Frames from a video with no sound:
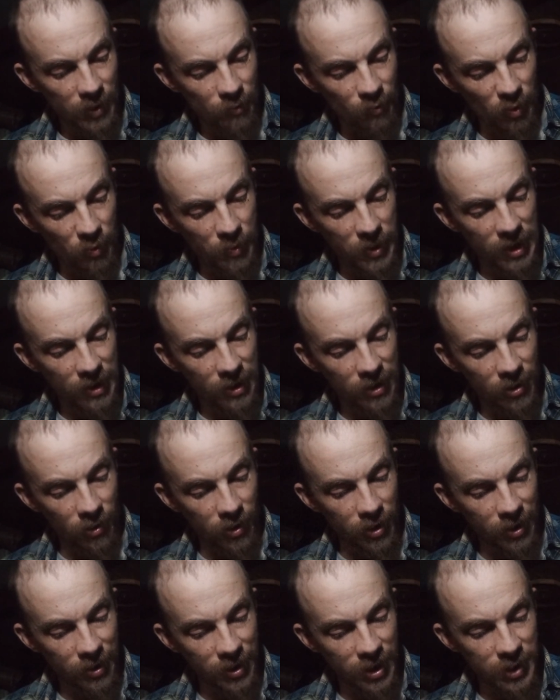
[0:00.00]
But
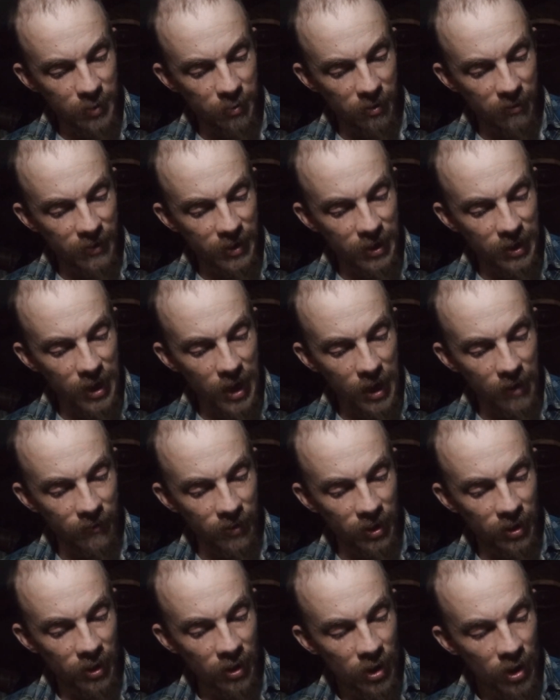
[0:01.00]
paranoia gets me very
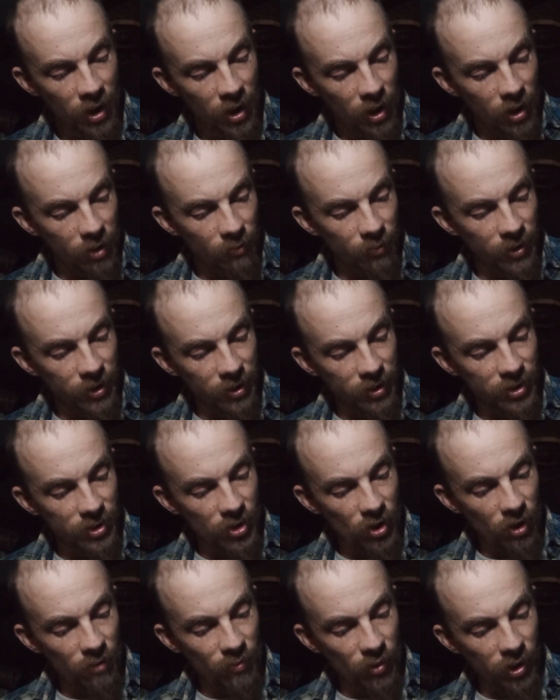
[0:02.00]
heavy when there's
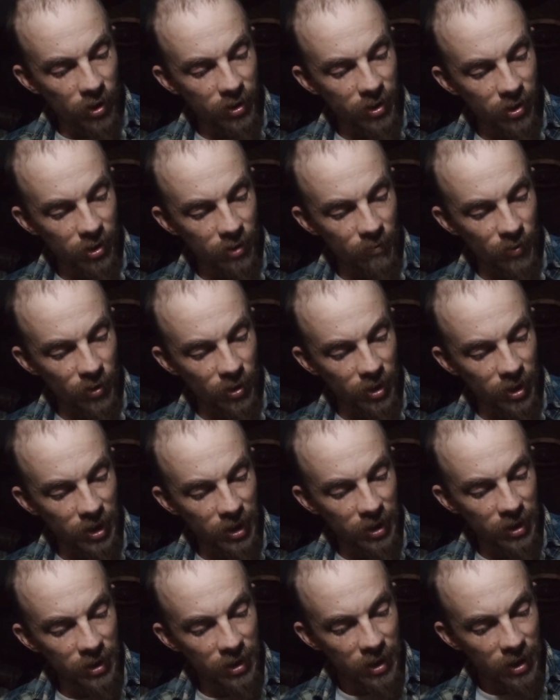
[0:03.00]
no more humor in
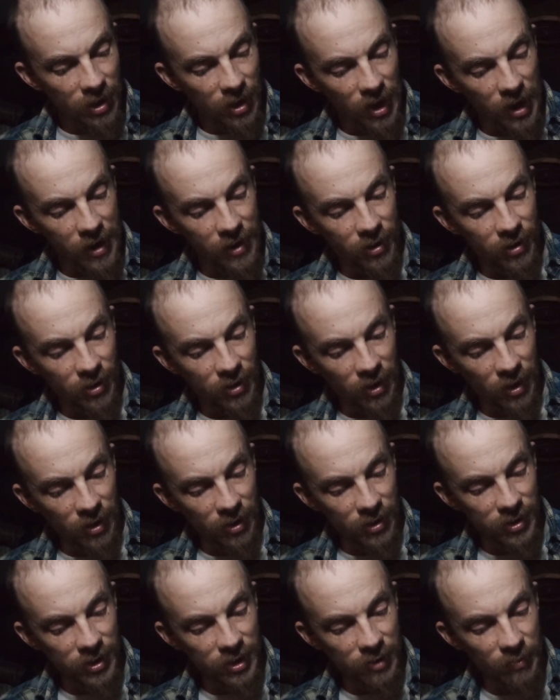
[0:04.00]
it, and it
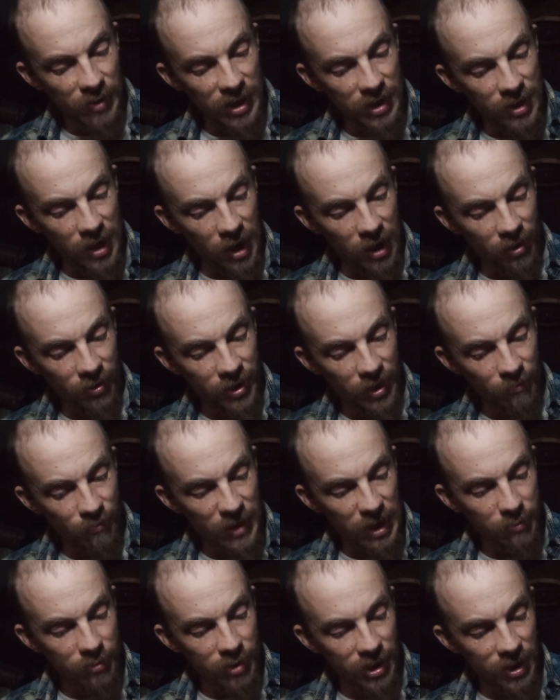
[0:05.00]
occurs to me now that
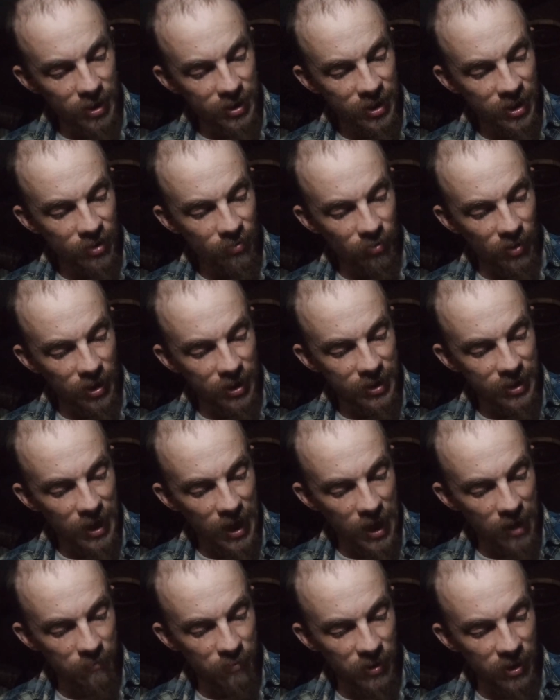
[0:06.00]
maybe this is what has
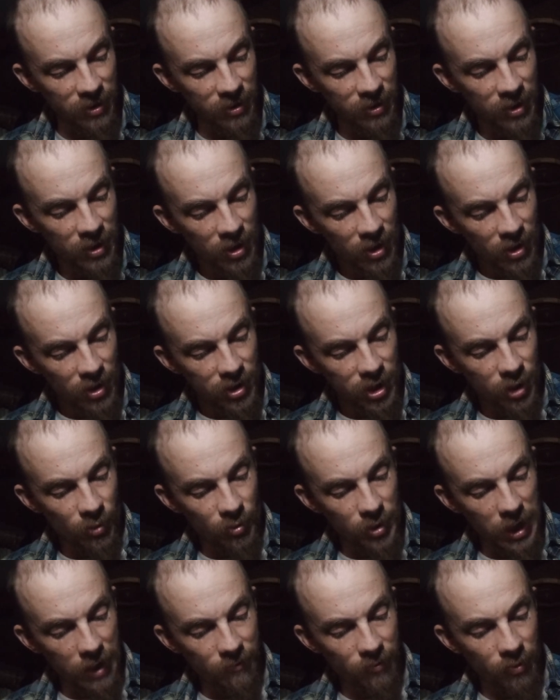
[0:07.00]
happened to
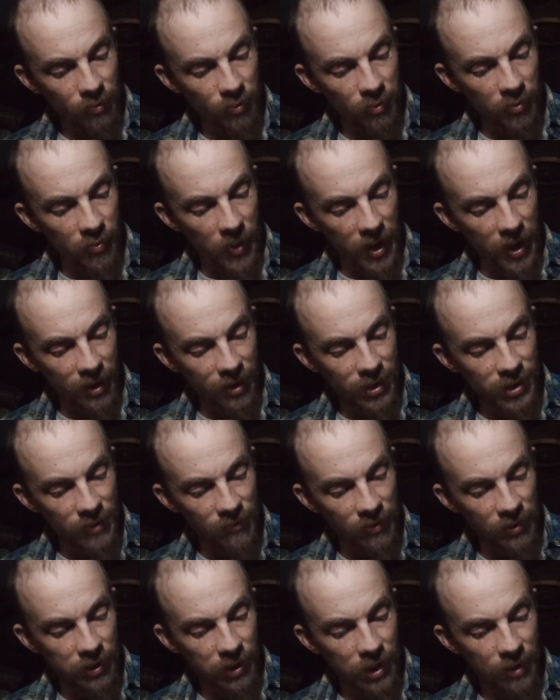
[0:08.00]
whatever remains
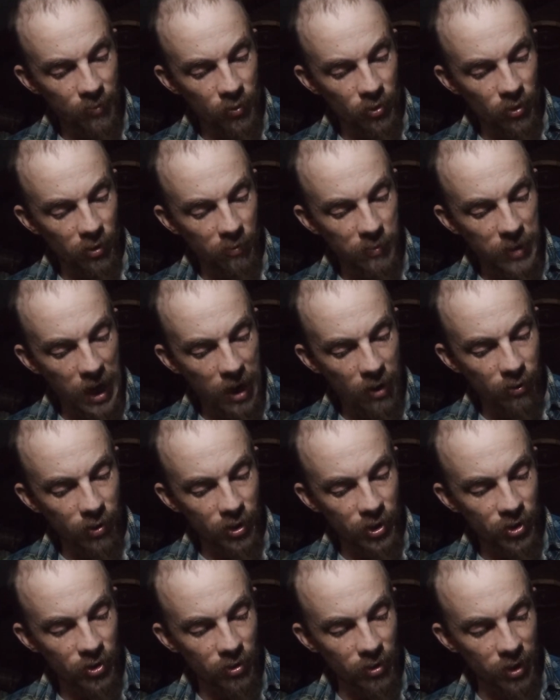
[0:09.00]
of the liberal power
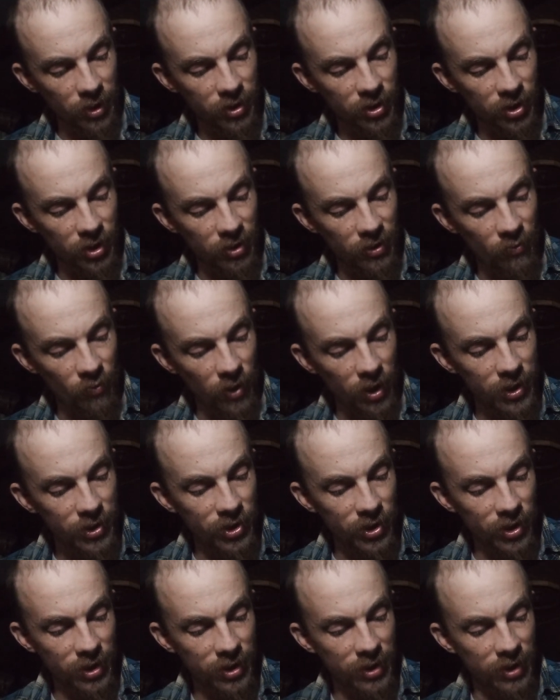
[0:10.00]
structure in
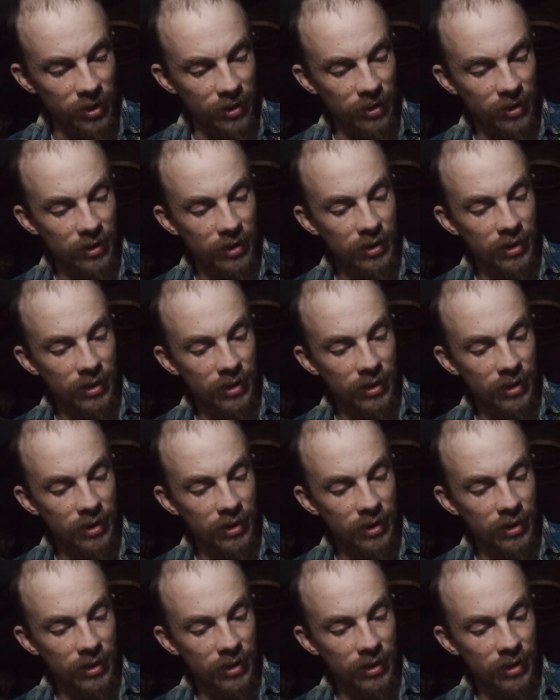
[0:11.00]
Washington.